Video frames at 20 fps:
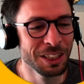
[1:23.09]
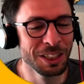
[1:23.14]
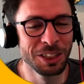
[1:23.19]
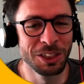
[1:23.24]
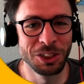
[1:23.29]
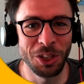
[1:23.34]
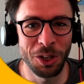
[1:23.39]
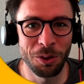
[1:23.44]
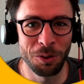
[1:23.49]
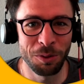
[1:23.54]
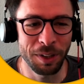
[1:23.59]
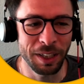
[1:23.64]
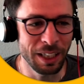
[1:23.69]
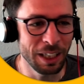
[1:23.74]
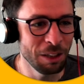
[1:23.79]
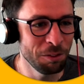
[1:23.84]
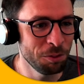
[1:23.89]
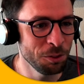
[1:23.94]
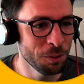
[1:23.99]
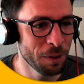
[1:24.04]
So
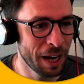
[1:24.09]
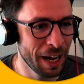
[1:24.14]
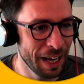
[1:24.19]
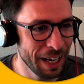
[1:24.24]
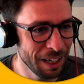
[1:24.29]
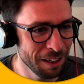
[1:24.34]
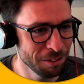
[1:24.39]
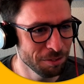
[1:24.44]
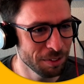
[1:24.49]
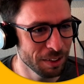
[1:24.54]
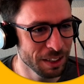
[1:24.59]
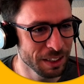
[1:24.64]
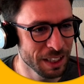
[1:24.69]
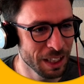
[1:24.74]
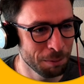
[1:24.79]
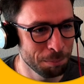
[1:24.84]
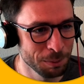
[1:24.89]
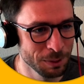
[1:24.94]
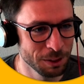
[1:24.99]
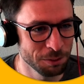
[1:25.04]
if you have a
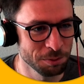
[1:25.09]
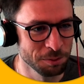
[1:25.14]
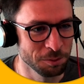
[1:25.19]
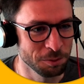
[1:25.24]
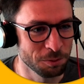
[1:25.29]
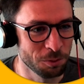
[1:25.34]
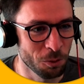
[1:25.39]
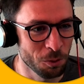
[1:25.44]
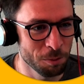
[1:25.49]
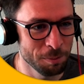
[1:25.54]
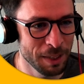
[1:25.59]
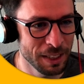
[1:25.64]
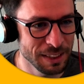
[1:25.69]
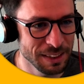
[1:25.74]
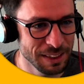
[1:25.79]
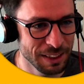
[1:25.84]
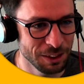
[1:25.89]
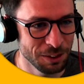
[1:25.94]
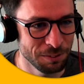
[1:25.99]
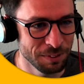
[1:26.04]
couple different formats
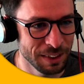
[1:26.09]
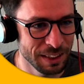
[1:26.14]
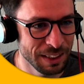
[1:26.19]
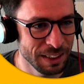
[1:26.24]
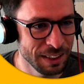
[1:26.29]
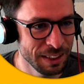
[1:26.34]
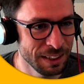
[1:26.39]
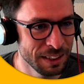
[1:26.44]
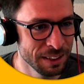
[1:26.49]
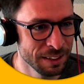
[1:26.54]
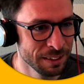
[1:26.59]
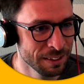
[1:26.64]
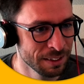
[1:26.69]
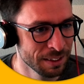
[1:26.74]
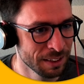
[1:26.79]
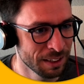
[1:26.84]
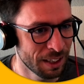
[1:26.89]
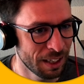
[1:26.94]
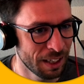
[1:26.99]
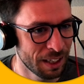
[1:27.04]
that you need
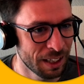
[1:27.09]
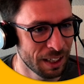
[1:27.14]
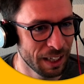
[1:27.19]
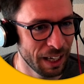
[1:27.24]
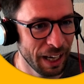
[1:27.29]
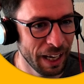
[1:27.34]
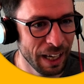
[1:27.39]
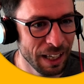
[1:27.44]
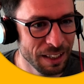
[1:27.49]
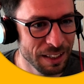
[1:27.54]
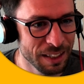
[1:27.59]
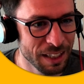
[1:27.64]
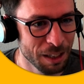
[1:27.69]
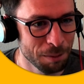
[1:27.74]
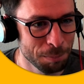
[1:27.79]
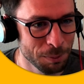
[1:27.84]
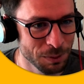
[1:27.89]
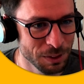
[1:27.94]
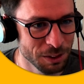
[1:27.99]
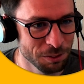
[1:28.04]
and a
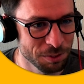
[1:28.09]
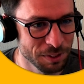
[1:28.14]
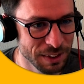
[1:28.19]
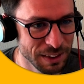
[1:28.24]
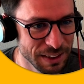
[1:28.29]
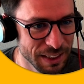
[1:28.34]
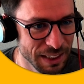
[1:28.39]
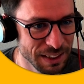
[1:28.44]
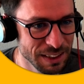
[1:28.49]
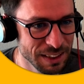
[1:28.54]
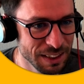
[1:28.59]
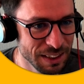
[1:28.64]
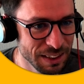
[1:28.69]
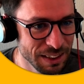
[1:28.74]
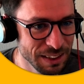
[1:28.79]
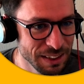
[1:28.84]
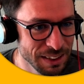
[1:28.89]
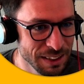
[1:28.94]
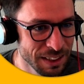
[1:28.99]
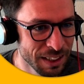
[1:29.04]
couple different
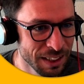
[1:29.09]
densities,